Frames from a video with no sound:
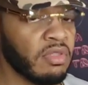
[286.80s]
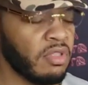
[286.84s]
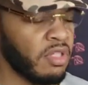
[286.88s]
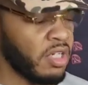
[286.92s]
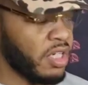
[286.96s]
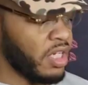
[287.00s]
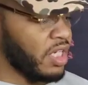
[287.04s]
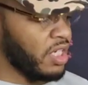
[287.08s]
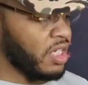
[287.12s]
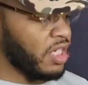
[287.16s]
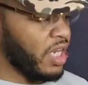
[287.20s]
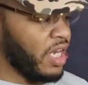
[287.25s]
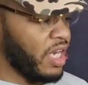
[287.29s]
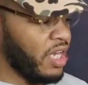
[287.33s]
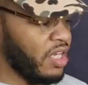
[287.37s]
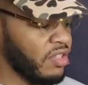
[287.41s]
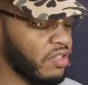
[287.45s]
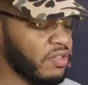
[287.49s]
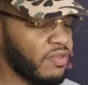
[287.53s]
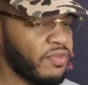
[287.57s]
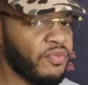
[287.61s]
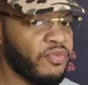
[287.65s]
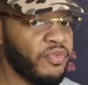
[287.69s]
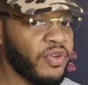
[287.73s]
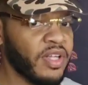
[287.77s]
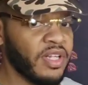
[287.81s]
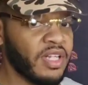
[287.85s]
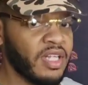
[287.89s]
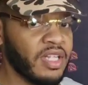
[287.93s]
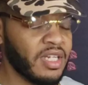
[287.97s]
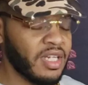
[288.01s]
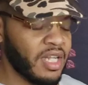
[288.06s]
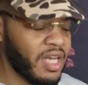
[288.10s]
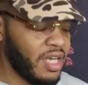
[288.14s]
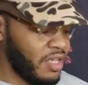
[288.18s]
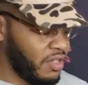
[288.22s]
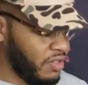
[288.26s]
Looking nice,
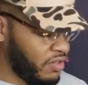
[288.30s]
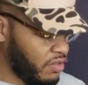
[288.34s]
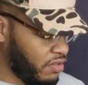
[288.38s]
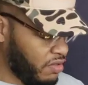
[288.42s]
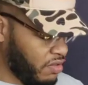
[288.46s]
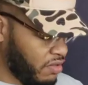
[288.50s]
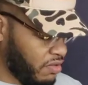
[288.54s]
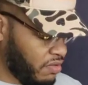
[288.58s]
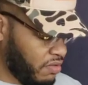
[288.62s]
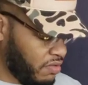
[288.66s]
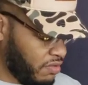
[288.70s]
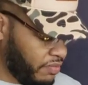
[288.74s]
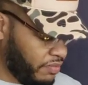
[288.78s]
feeling nice.